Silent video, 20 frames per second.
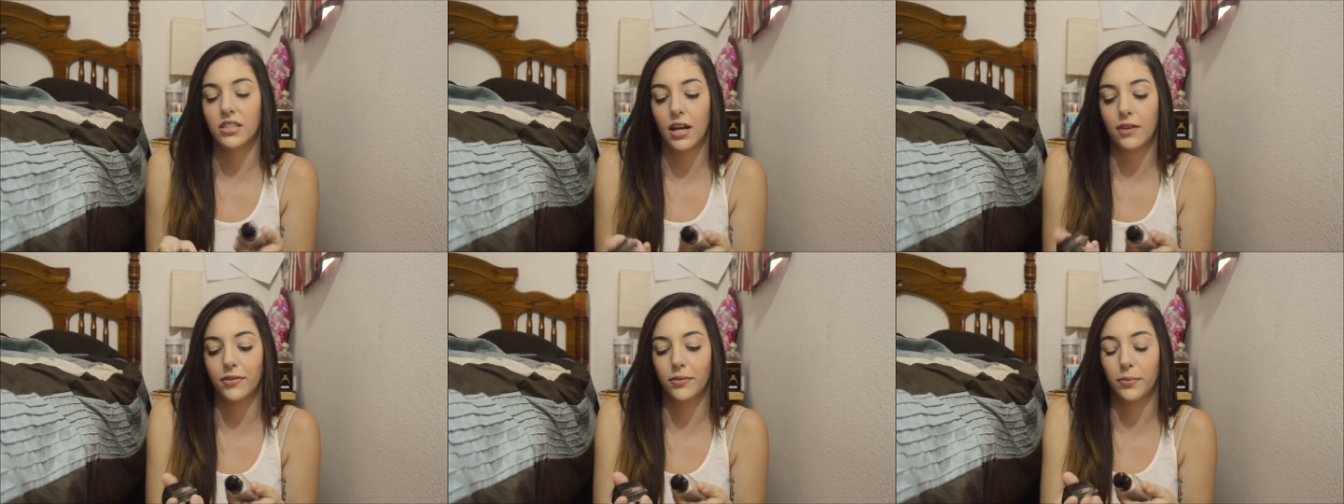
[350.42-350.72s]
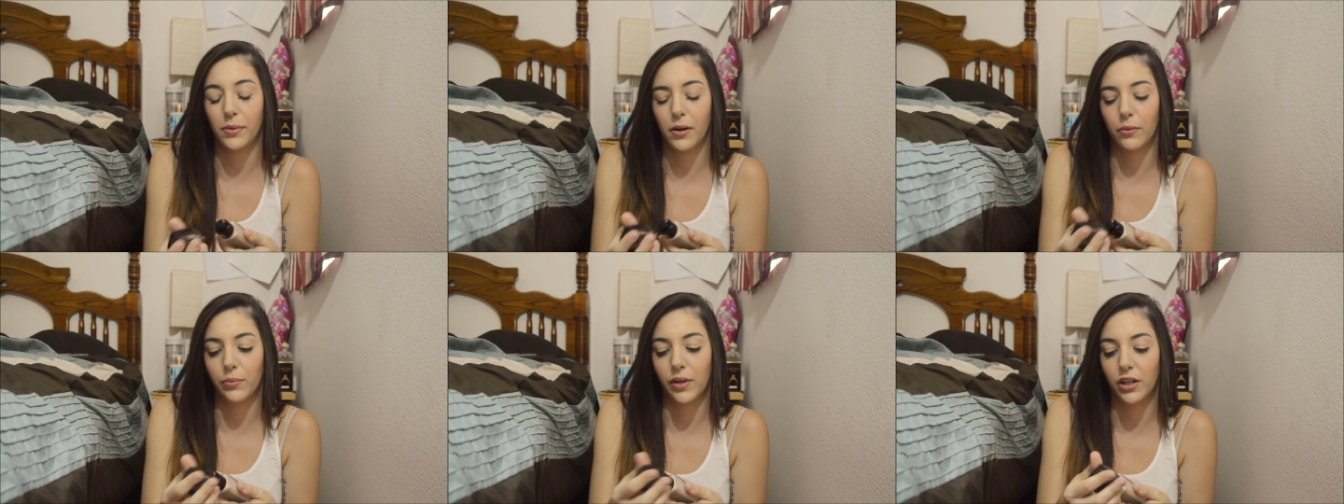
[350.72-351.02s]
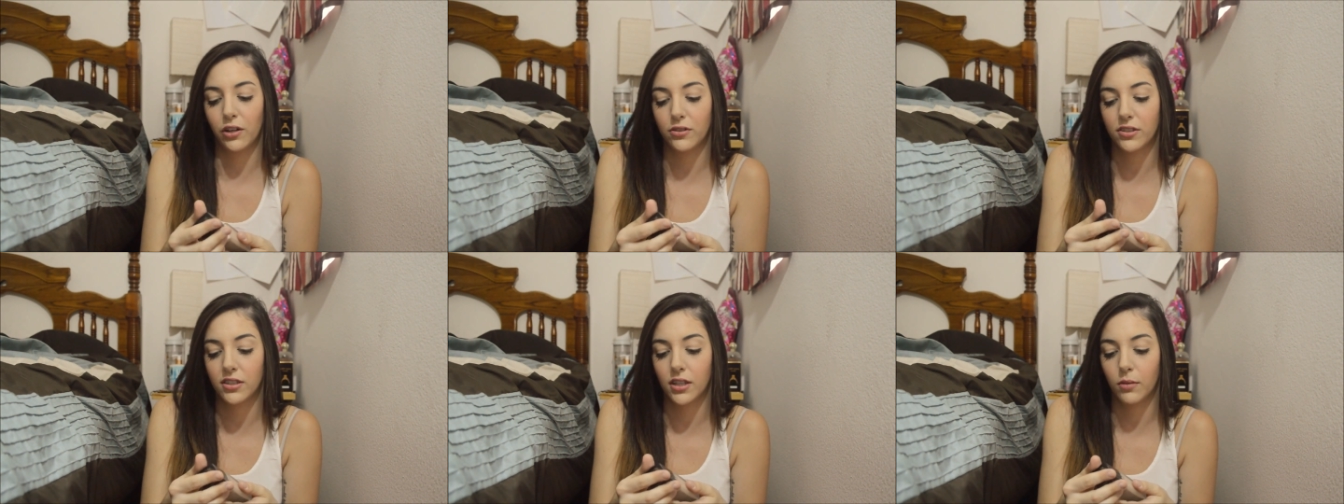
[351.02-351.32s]
have a pump. I
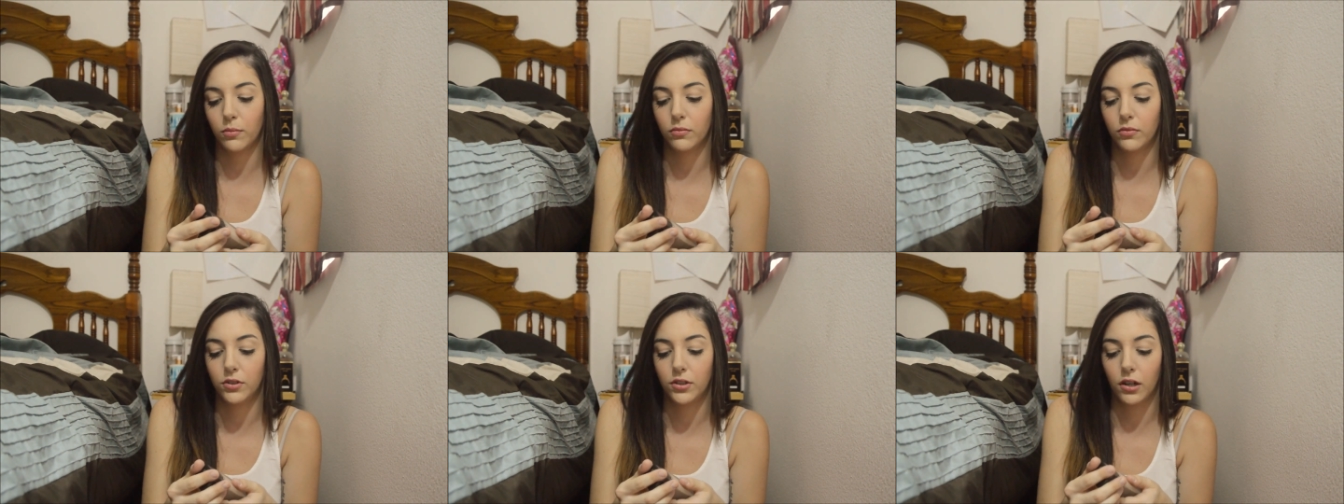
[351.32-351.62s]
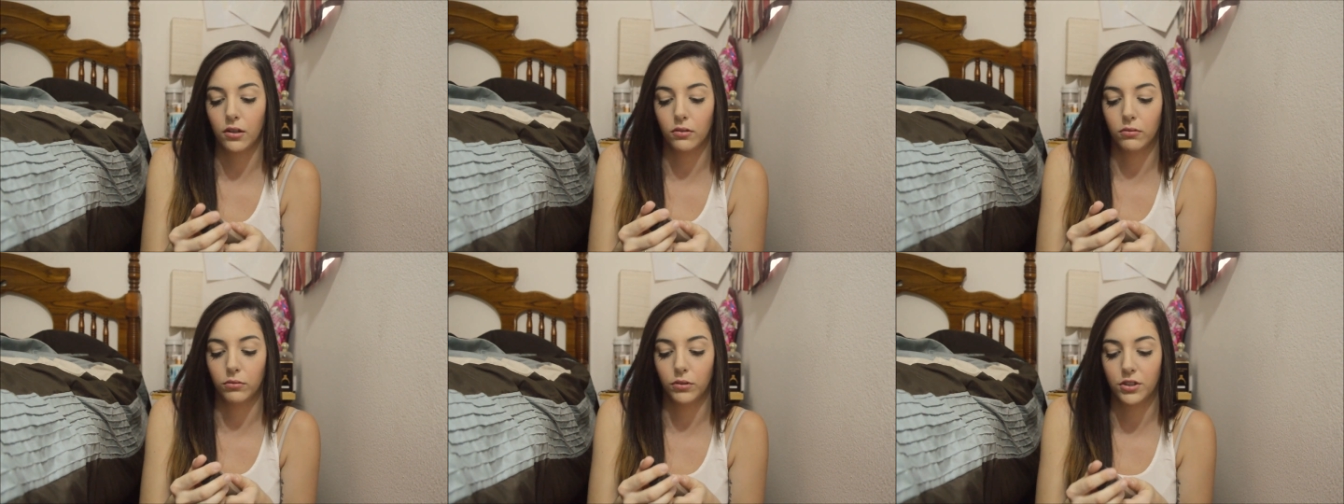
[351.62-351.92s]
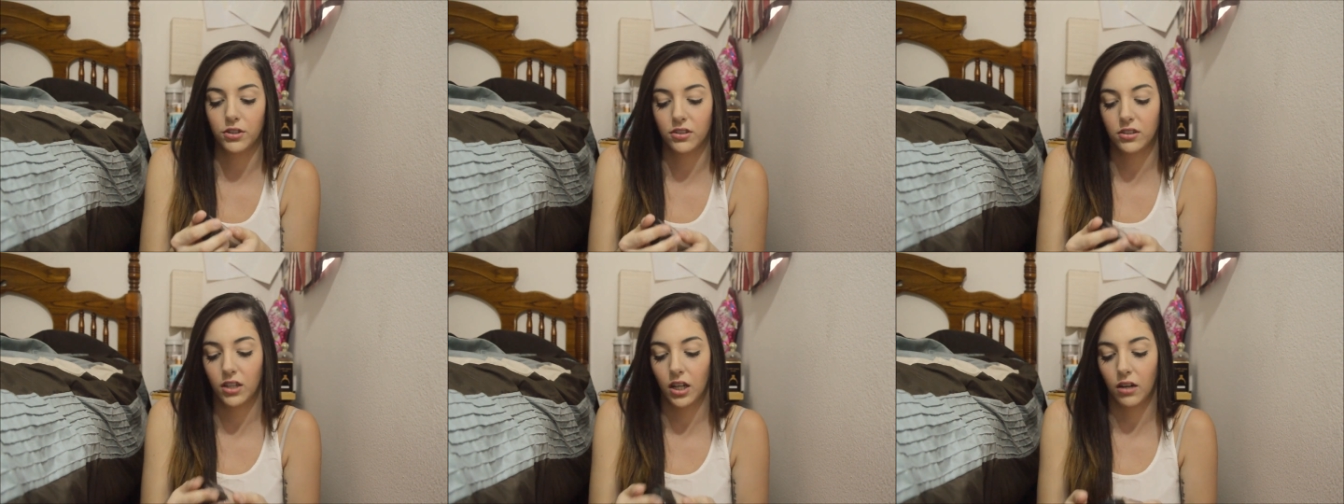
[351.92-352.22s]
know some don't, which
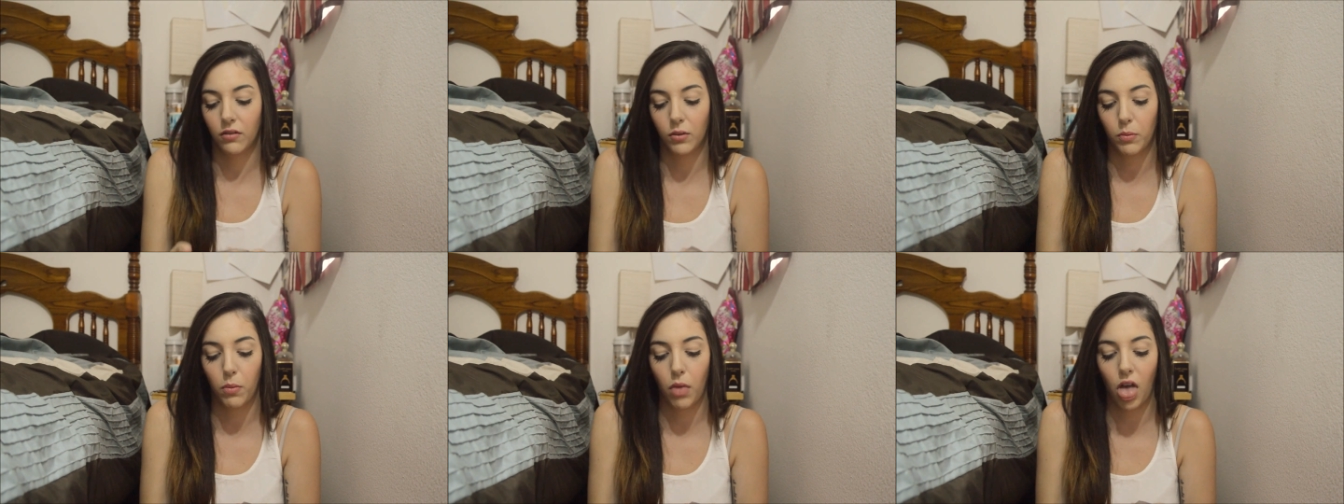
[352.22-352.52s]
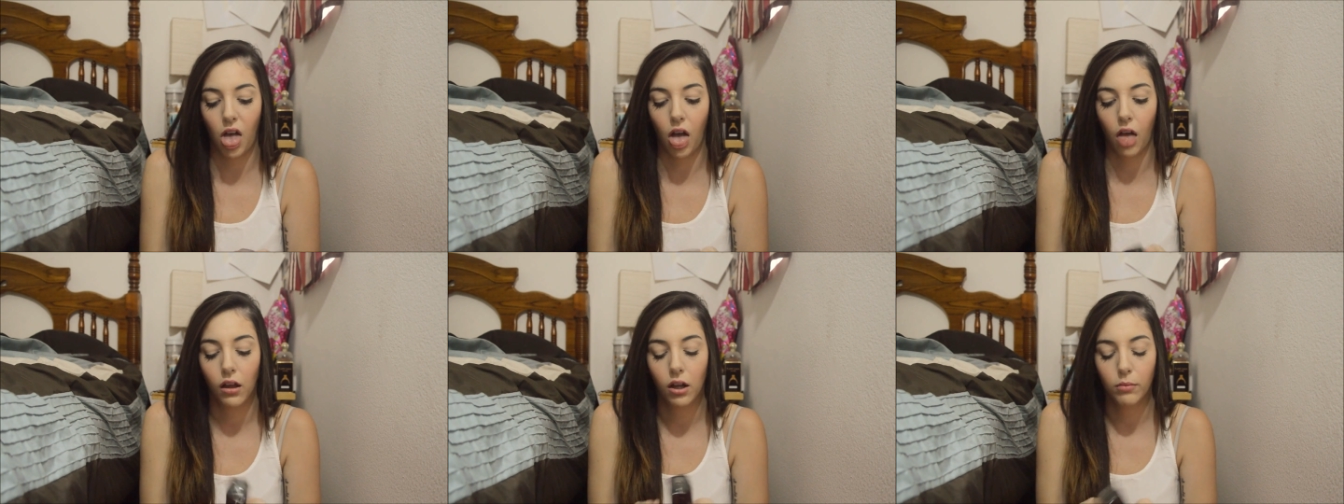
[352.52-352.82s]
is kind of a blah.